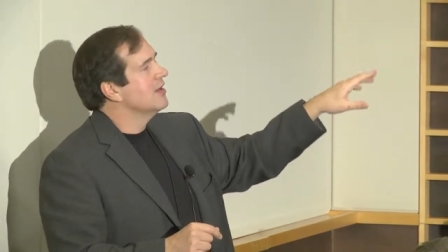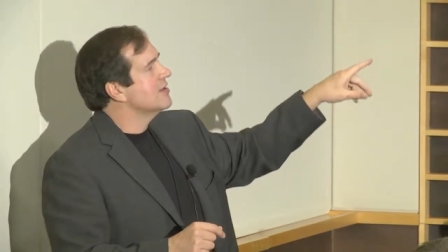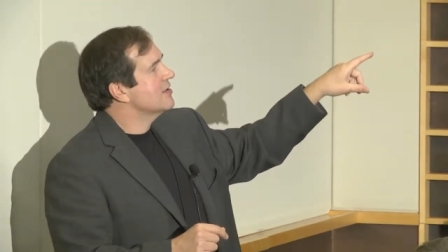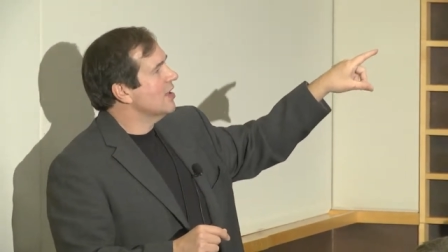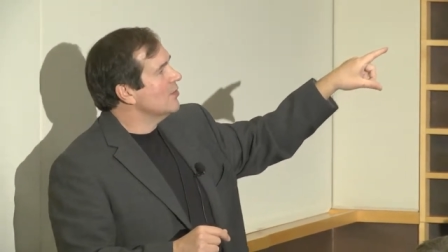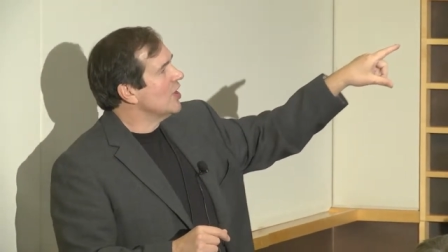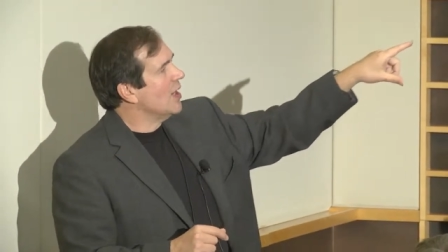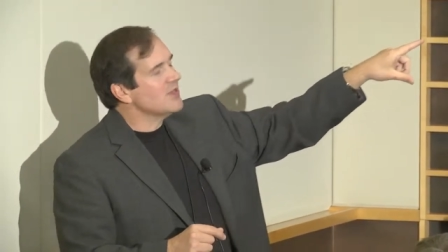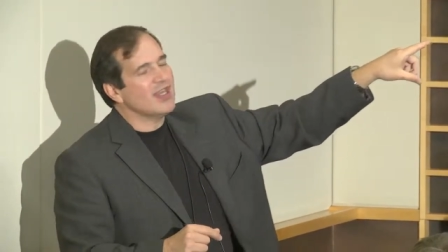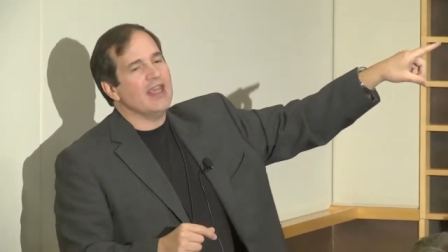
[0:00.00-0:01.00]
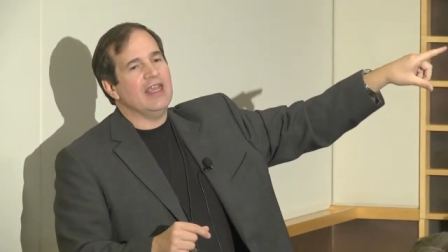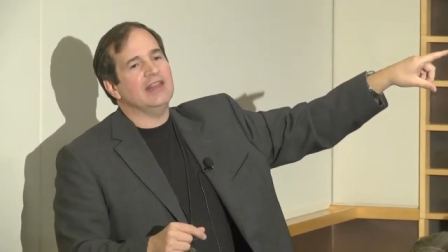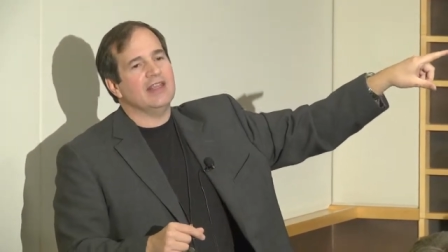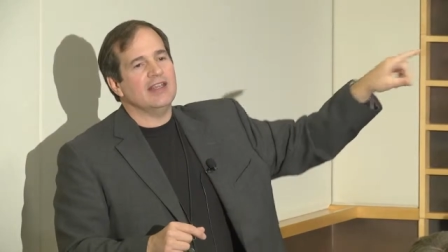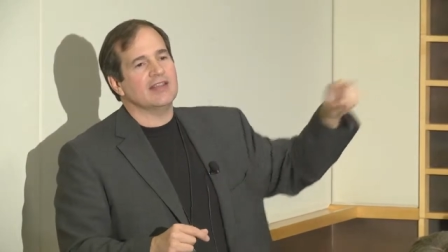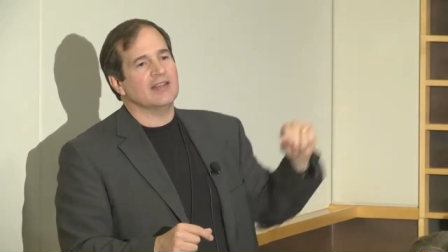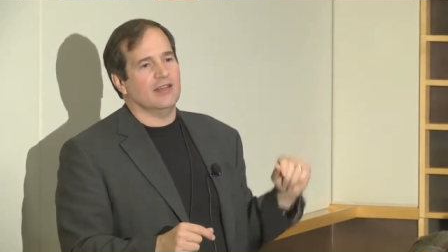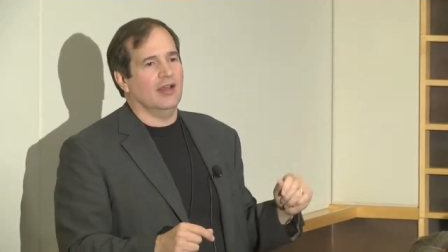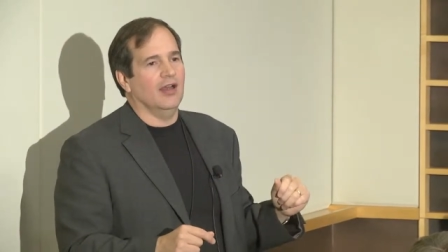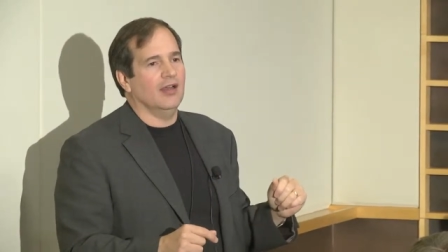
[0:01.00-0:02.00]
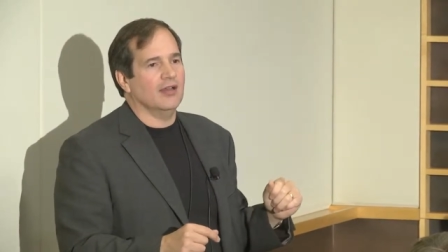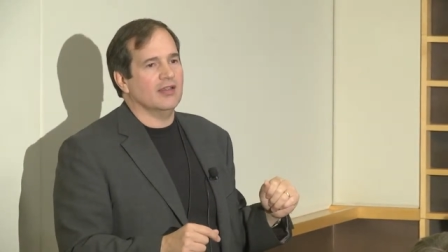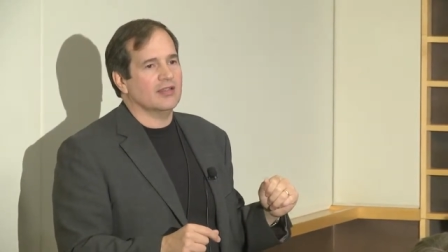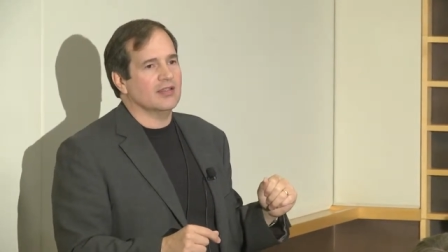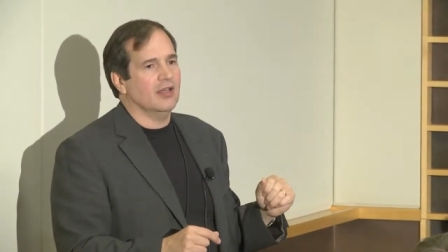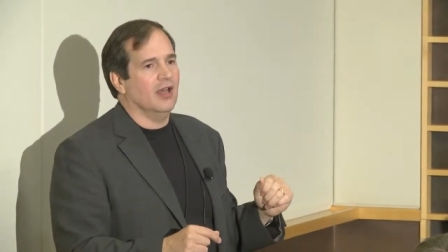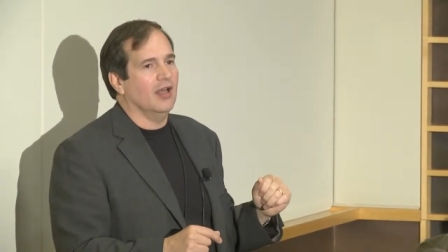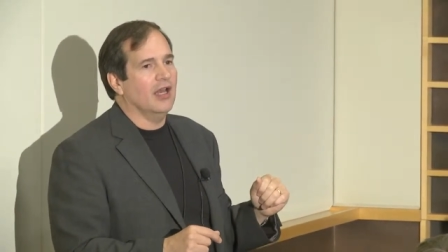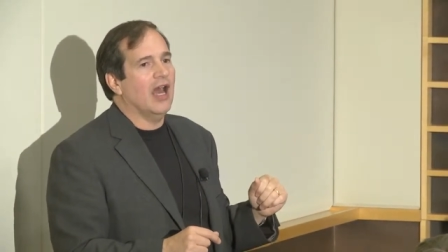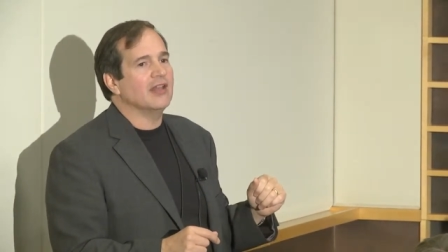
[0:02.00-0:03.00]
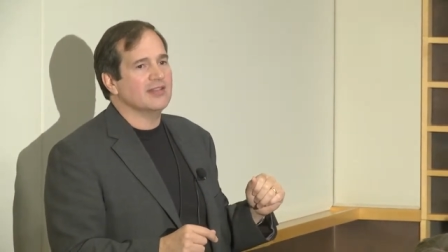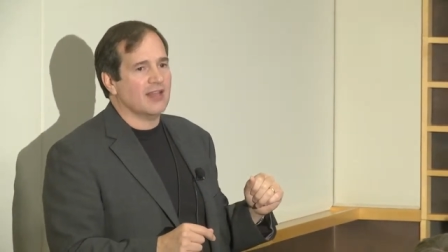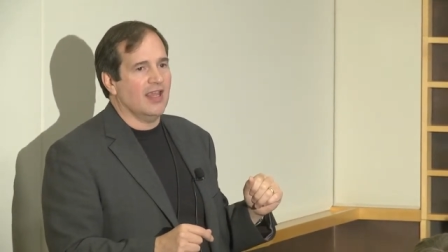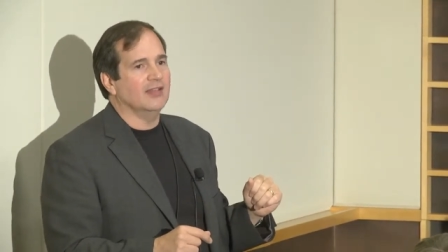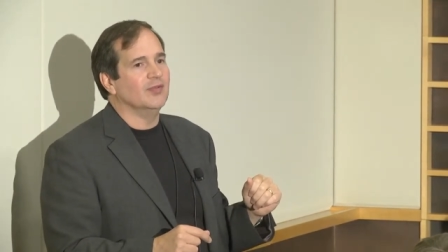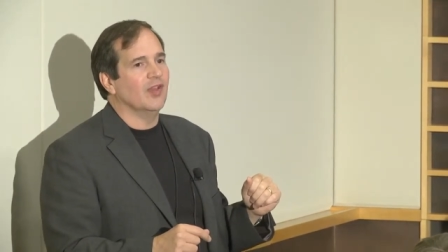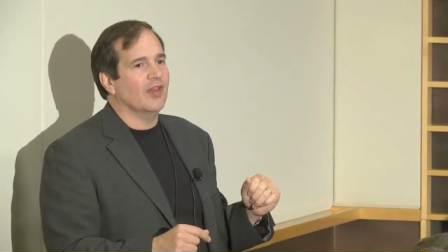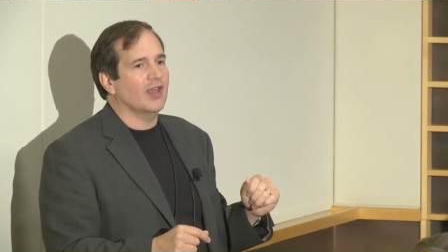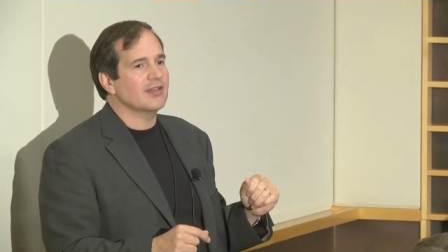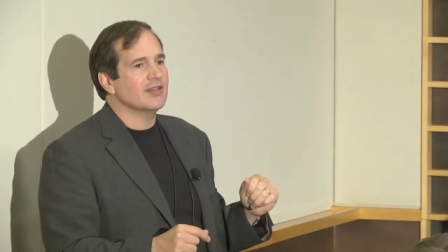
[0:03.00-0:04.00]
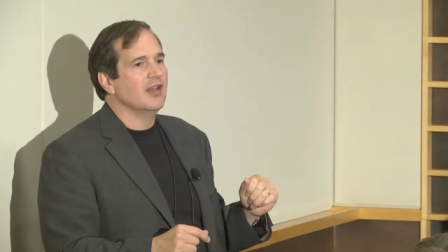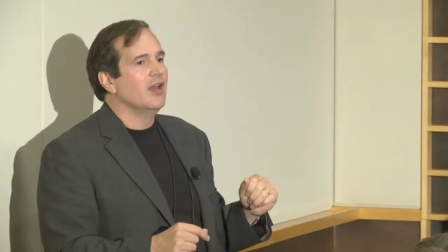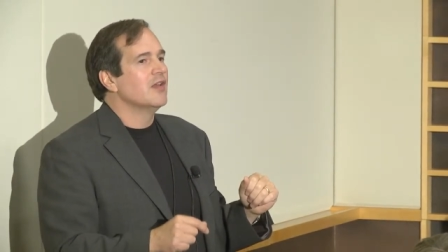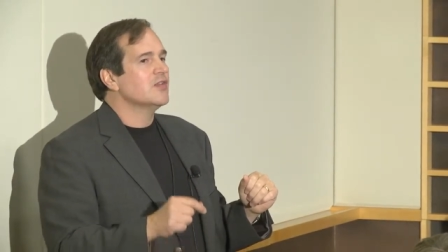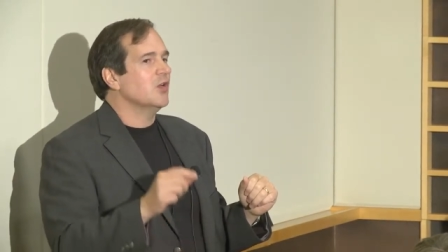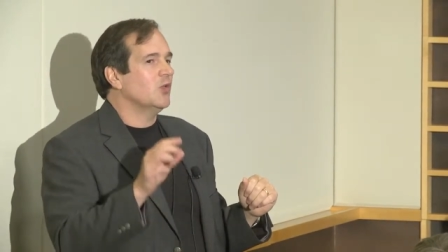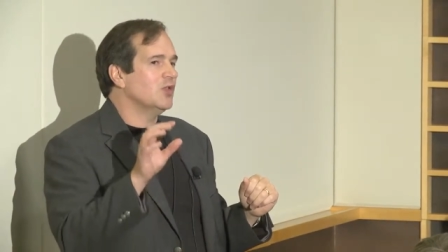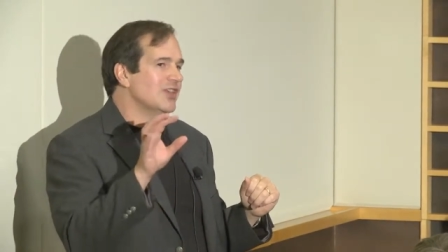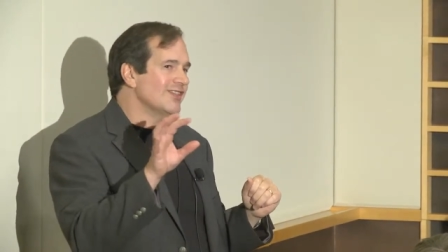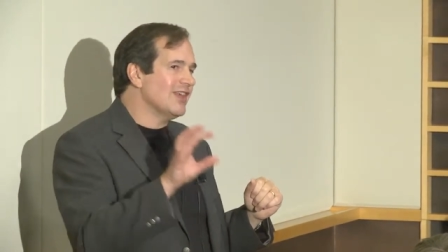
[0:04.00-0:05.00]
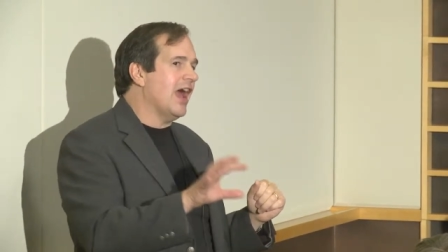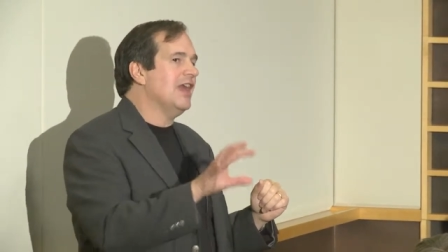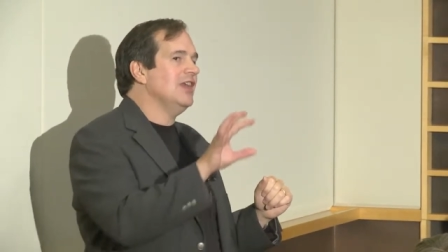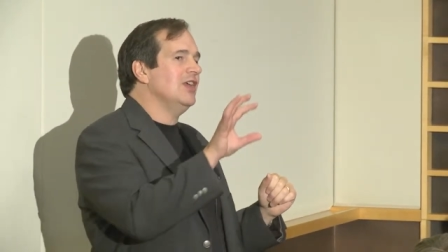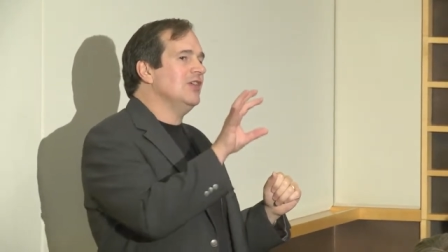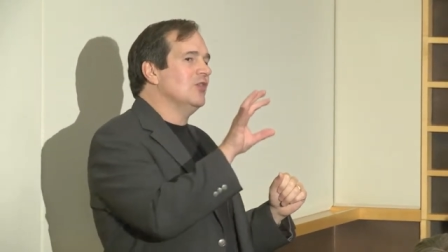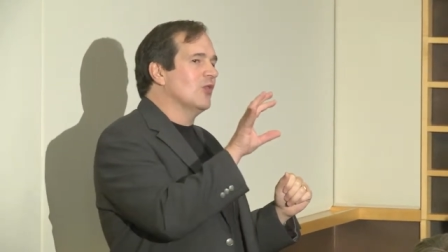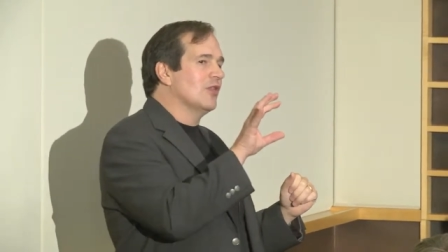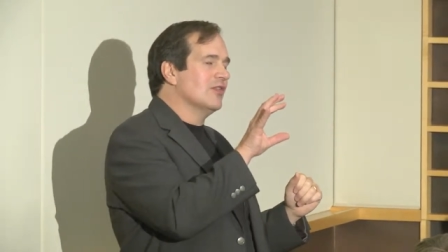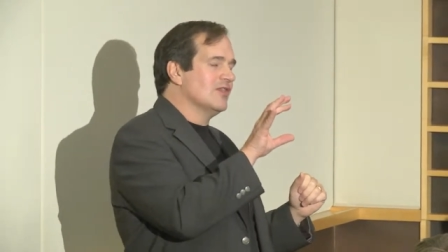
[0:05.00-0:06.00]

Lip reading: sometimes they hit these non-scalable things. So designing your